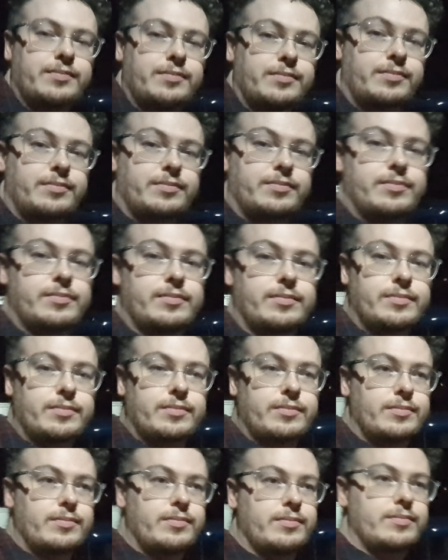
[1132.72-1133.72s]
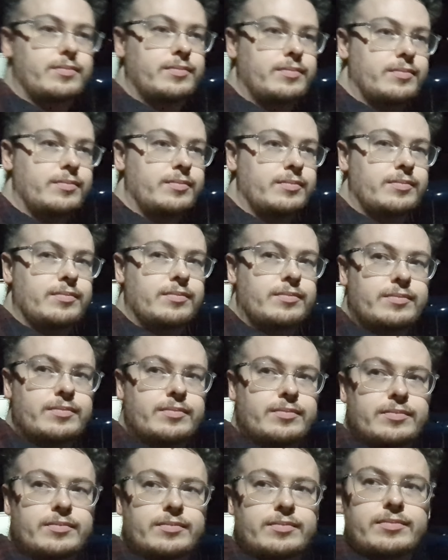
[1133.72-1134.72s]

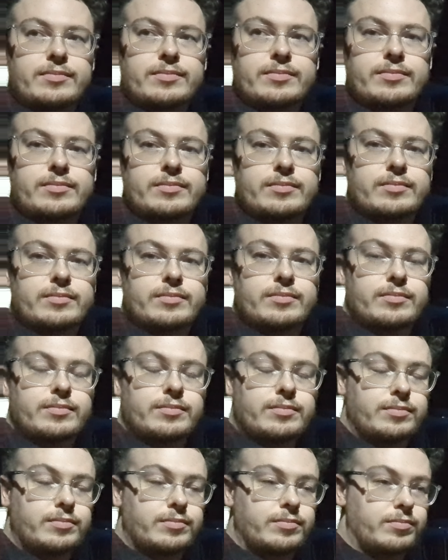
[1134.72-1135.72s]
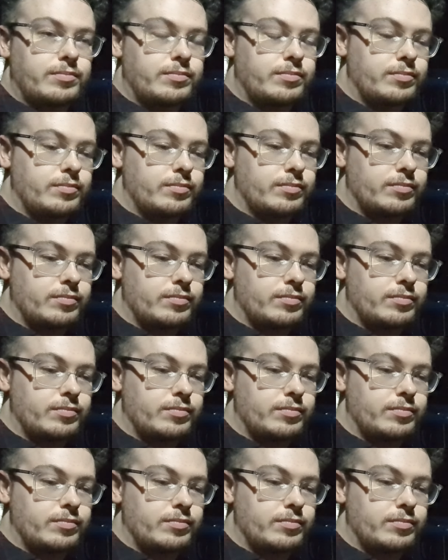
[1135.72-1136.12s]
No words are spoken by the person on screen.